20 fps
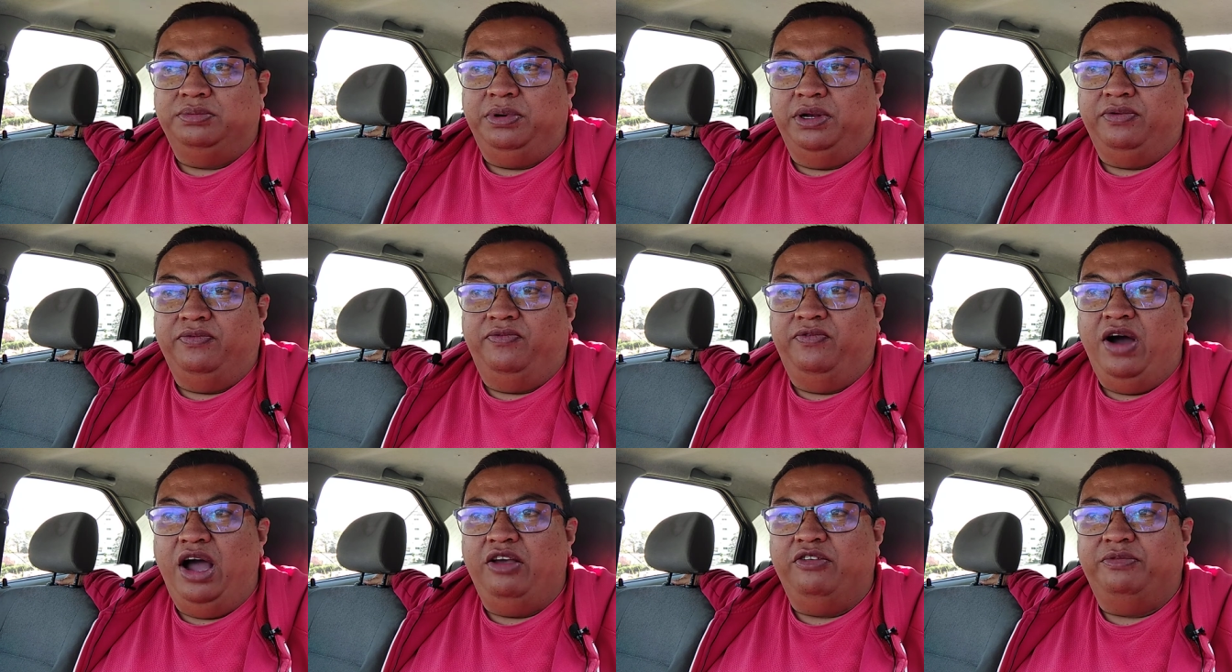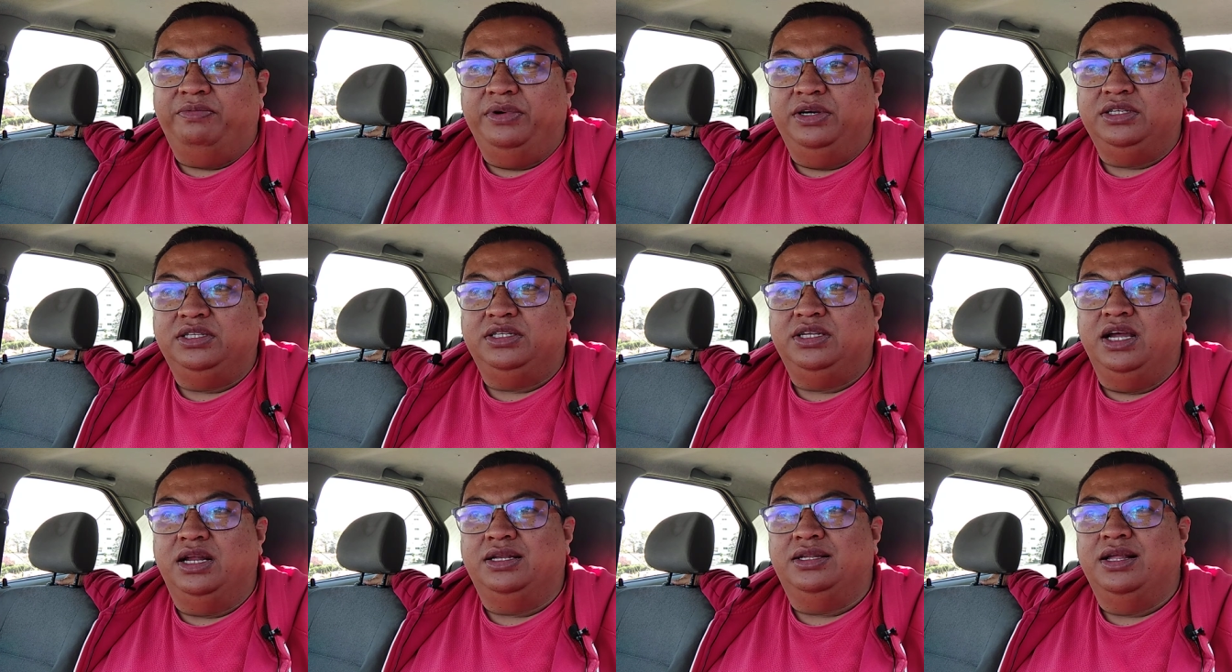But
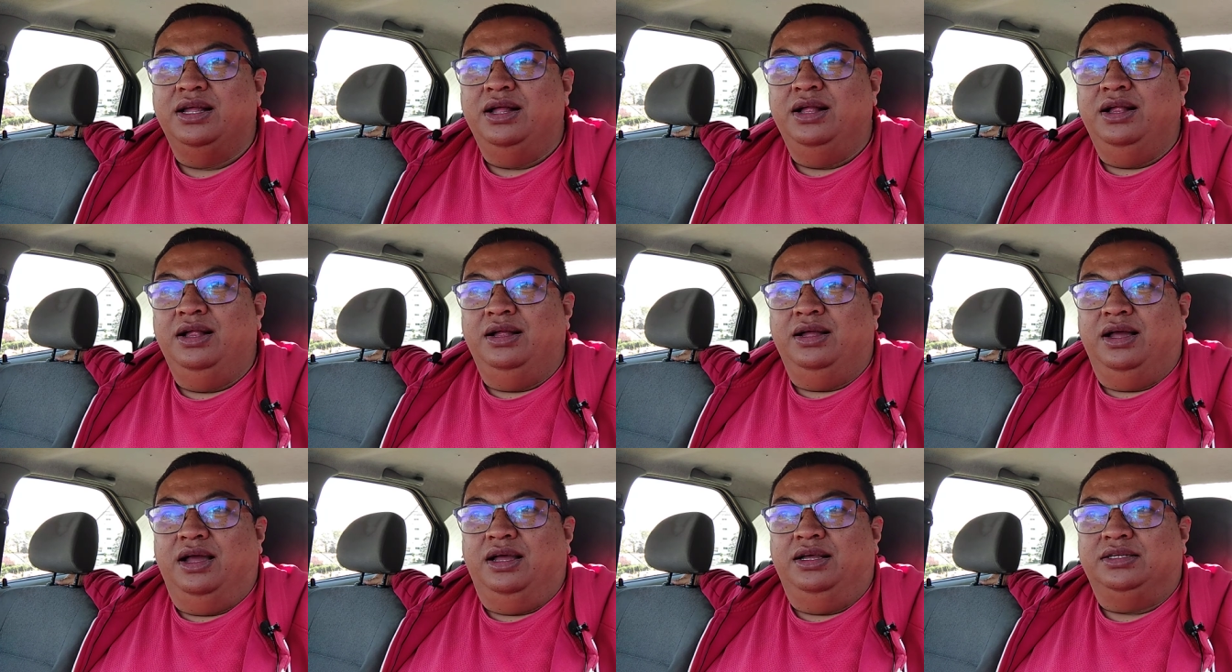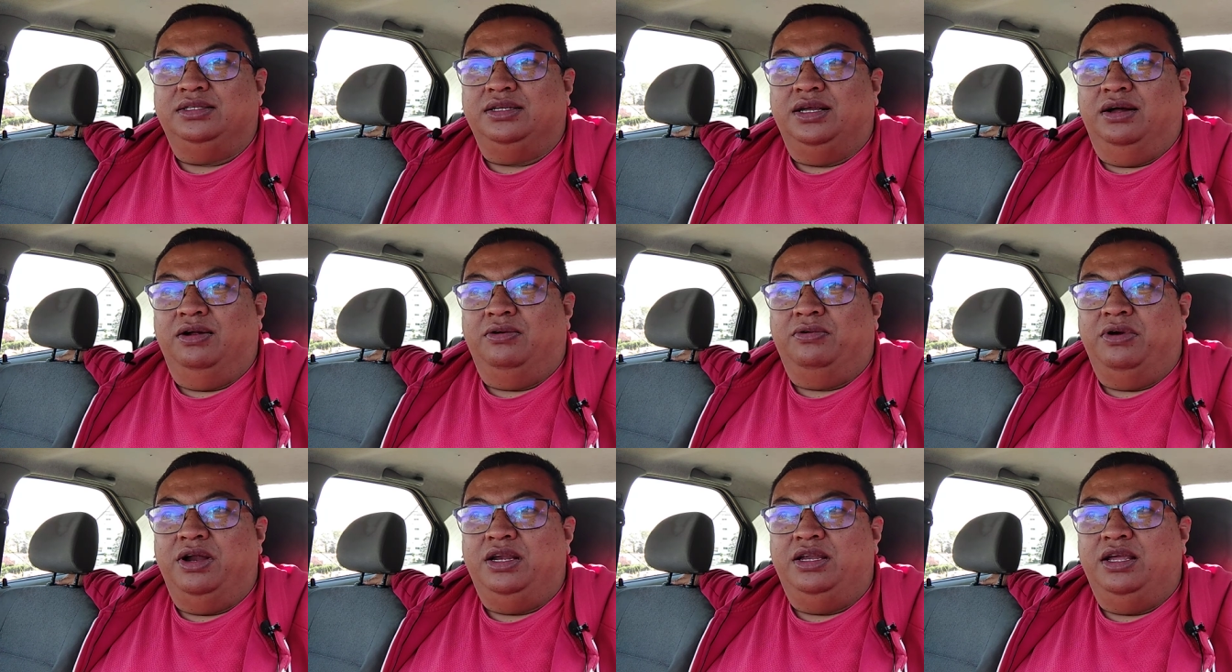5% is
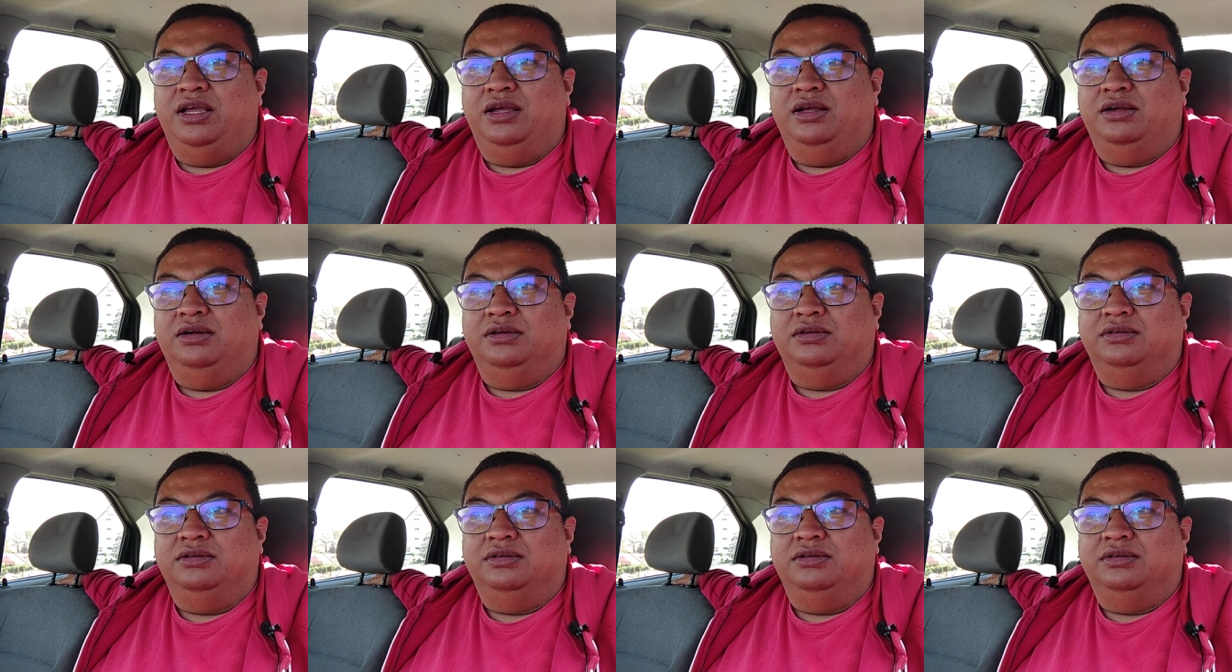already